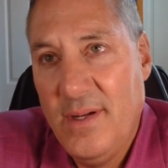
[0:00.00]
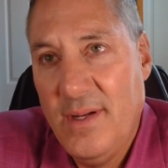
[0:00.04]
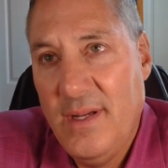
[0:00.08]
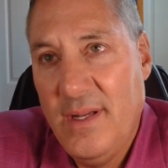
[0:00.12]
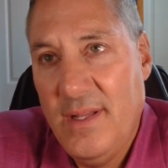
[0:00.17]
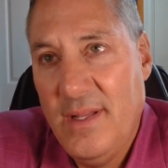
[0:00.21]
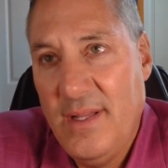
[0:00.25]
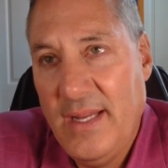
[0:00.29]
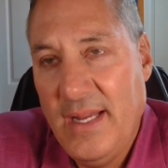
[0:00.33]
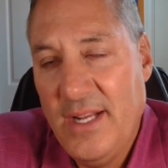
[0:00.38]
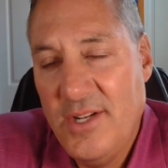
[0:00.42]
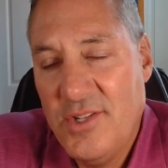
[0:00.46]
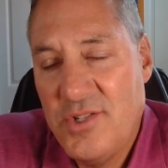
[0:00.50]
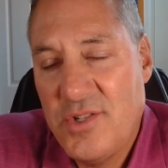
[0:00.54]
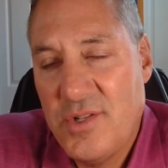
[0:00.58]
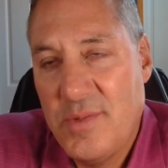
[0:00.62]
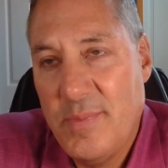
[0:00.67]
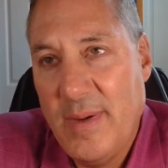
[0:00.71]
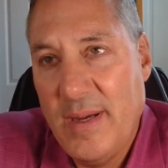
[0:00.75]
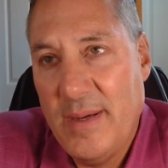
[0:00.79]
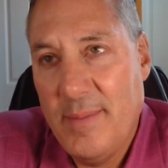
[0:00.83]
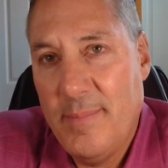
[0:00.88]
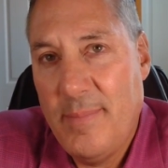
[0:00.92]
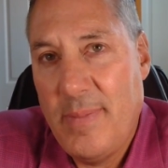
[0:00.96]
the
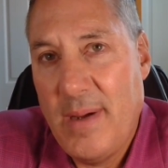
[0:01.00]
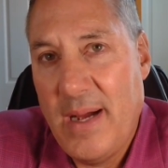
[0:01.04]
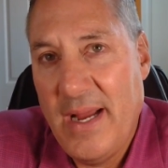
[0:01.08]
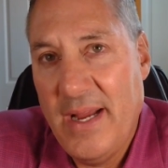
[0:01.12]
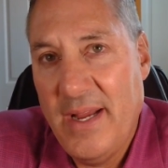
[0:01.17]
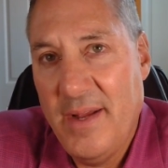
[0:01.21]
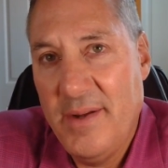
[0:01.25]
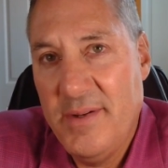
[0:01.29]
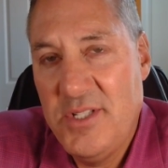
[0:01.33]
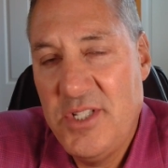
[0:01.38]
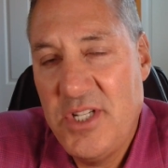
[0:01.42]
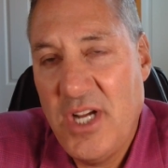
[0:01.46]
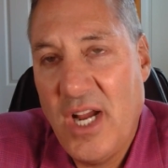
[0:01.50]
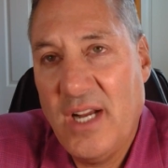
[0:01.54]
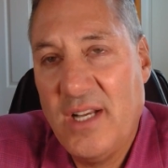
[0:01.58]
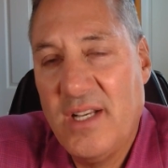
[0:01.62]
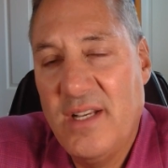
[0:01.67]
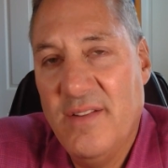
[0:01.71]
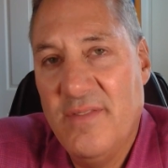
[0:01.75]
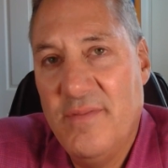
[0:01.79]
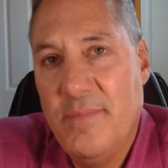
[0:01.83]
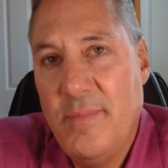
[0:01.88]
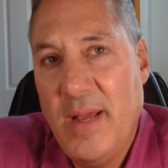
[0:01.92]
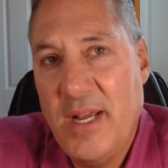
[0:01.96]
instrument by
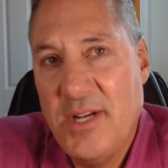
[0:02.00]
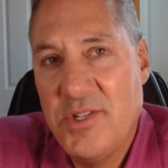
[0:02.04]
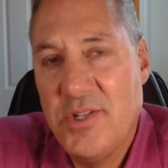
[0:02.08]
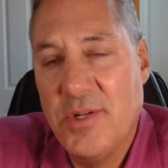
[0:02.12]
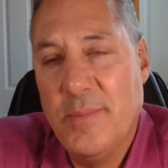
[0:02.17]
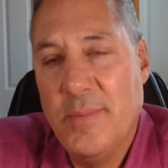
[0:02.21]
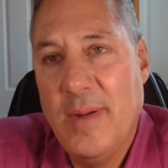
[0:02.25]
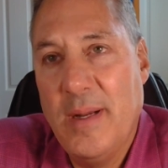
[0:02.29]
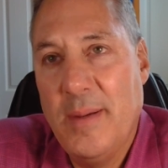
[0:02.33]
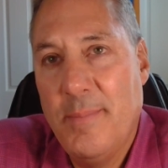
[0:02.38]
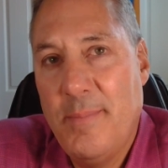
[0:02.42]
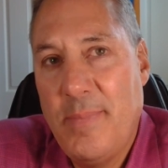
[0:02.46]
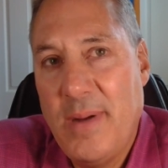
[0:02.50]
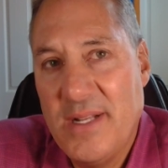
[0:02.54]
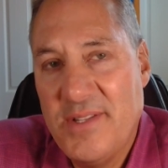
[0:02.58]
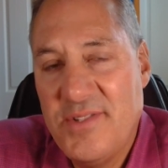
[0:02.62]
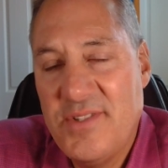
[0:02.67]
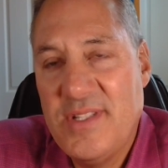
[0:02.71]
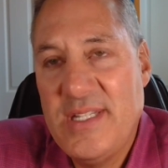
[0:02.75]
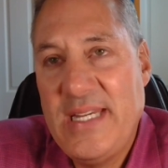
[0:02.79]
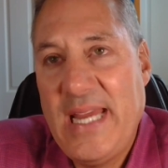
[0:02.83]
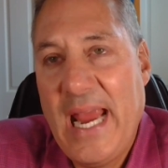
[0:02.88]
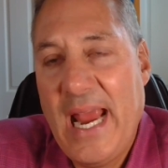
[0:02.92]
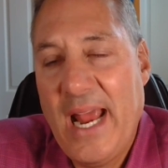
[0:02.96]
objective measurement, but
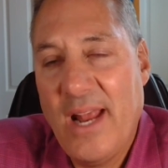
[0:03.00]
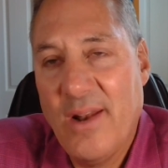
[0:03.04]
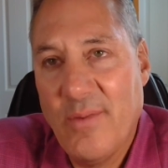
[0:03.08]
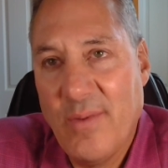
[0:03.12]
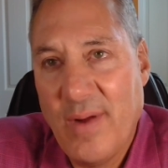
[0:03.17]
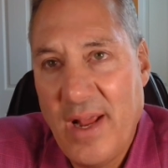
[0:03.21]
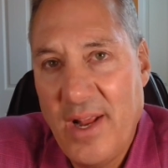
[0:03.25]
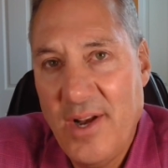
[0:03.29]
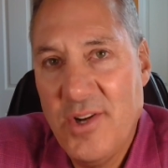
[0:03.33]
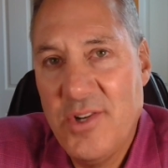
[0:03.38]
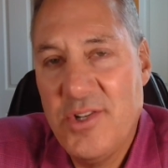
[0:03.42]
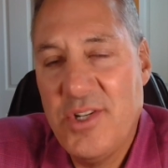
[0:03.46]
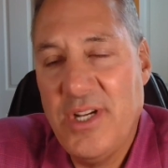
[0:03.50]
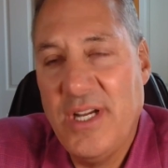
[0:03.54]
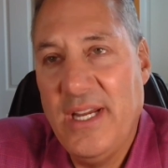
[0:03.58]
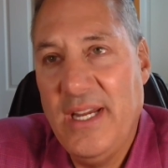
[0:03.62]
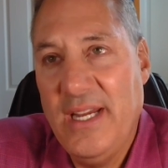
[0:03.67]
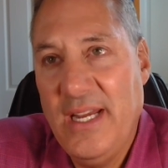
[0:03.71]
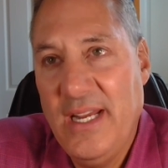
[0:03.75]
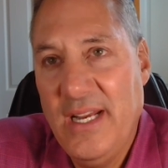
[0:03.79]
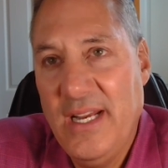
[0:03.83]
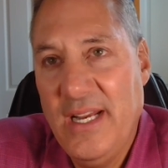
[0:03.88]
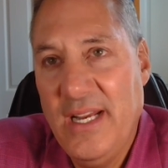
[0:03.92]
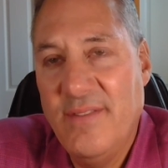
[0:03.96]
scalar
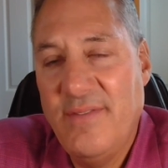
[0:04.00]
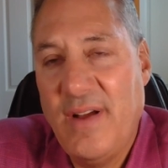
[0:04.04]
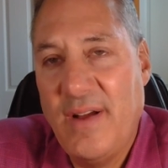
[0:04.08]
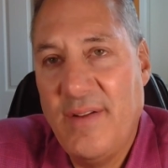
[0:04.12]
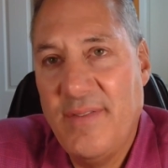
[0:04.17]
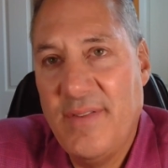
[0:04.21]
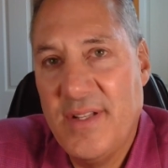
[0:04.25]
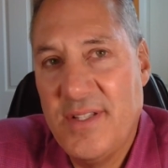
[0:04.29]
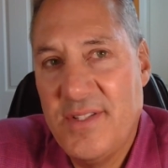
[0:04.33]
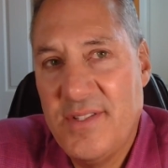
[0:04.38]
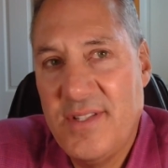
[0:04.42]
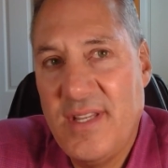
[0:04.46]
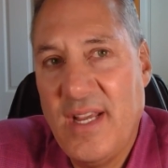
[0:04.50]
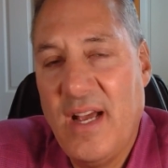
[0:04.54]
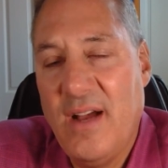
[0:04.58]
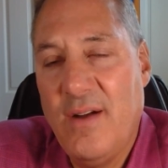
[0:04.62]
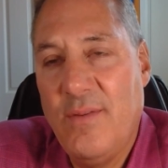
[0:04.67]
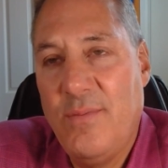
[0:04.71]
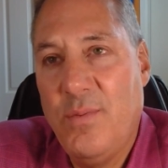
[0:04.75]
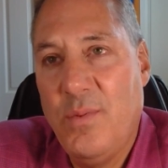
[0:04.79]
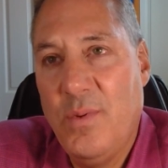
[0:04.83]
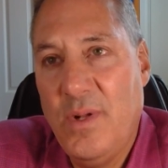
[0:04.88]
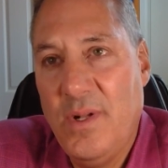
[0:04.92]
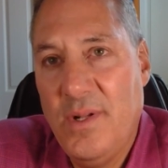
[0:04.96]
energy in and of
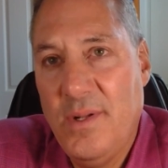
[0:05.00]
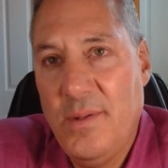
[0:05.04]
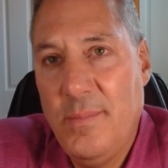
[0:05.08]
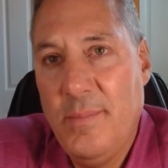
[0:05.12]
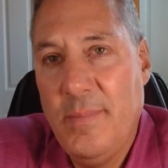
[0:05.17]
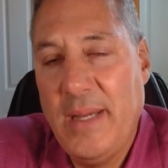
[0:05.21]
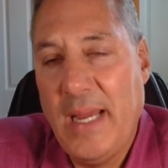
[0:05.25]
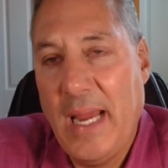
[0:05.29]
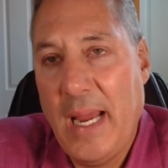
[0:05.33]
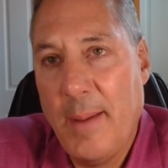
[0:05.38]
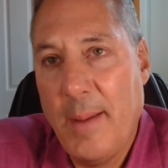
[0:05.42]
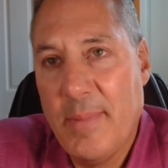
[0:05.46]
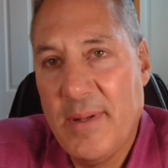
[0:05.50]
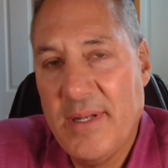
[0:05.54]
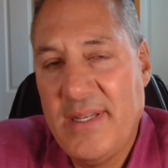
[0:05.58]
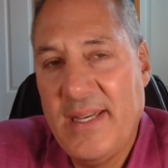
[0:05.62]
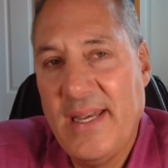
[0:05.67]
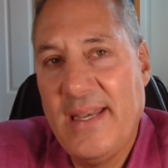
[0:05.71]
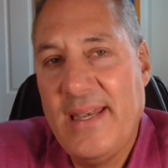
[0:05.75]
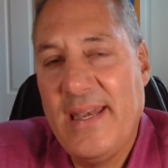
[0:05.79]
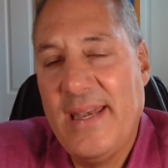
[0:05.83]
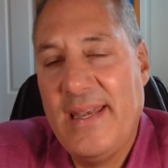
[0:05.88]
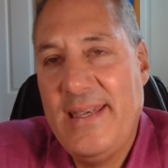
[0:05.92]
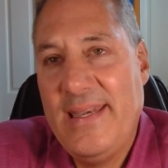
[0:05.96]
itself will be able
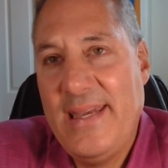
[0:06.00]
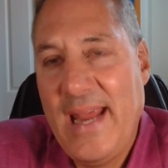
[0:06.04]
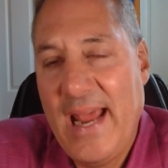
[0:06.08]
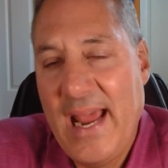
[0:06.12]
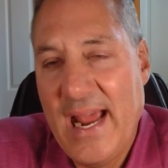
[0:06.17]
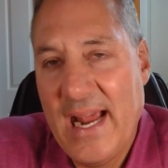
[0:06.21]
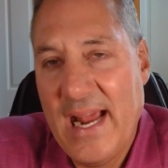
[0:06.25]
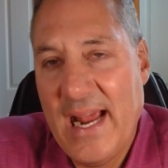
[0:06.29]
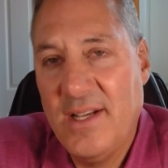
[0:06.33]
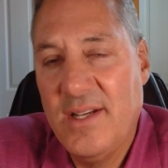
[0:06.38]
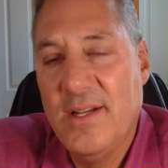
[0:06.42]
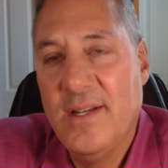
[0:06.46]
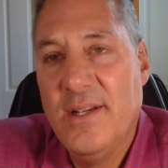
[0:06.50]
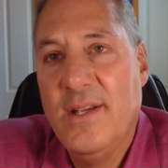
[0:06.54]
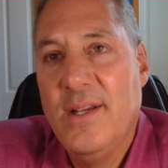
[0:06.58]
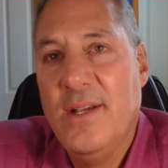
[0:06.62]
to detect